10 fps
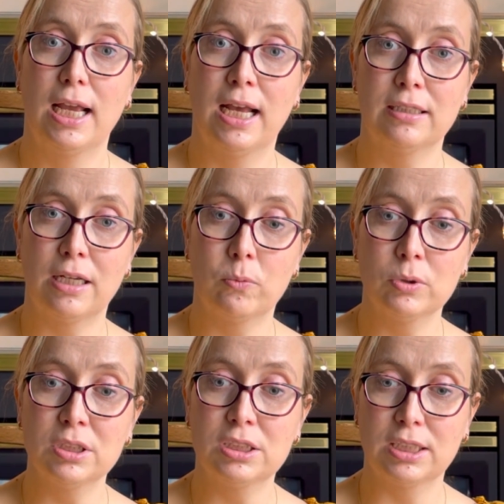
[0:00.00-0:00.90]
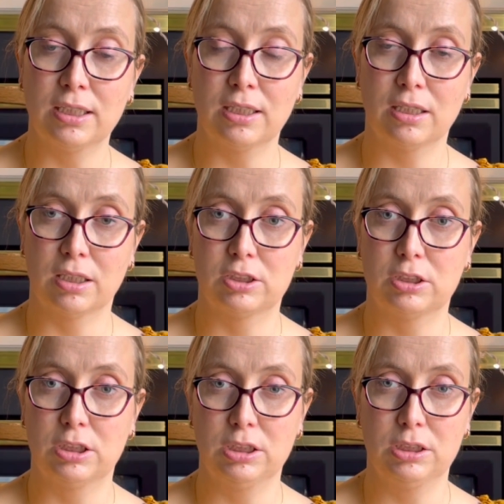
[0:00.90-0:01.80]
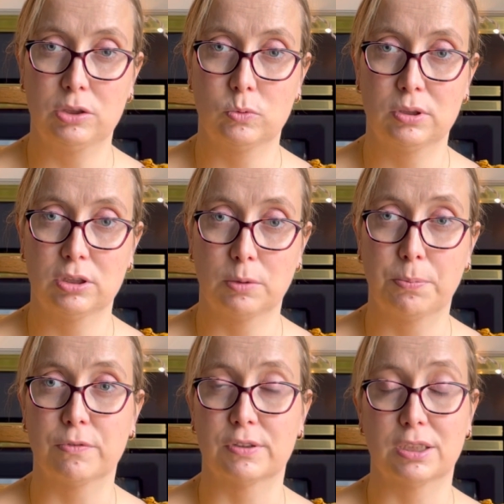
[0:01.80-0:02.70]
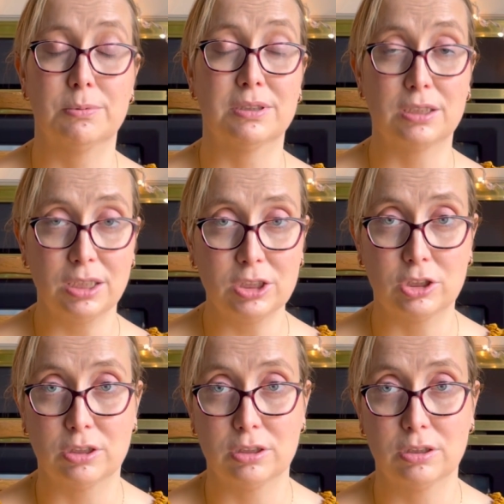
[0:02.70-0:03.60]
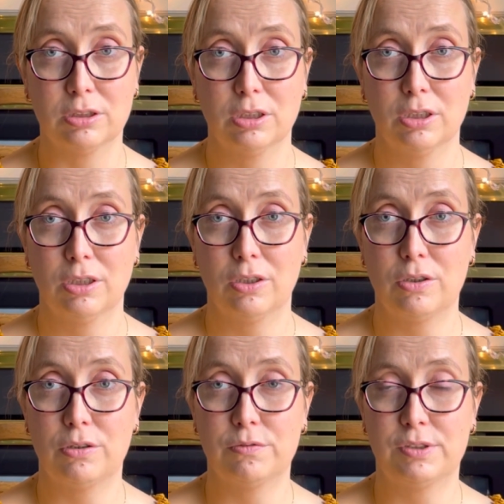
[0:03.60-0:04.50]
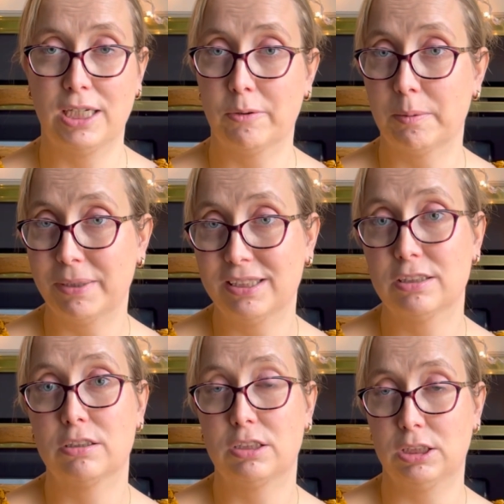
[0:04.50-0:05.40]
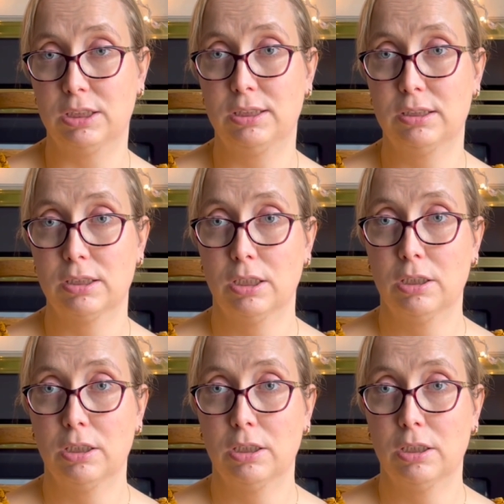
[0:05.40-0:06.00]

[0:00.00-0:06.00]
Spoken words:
And I wouldn't say that this cheese was a perfect imitation of dairy-based cheese,